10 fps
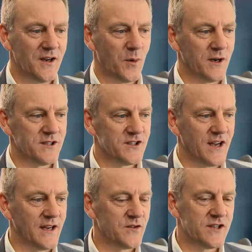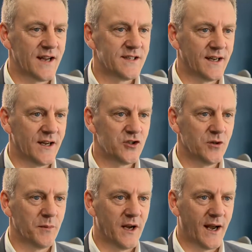quite a safe setting. It
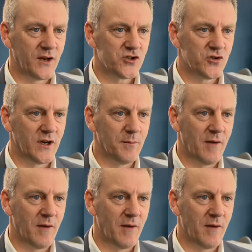shouldn't be an extreme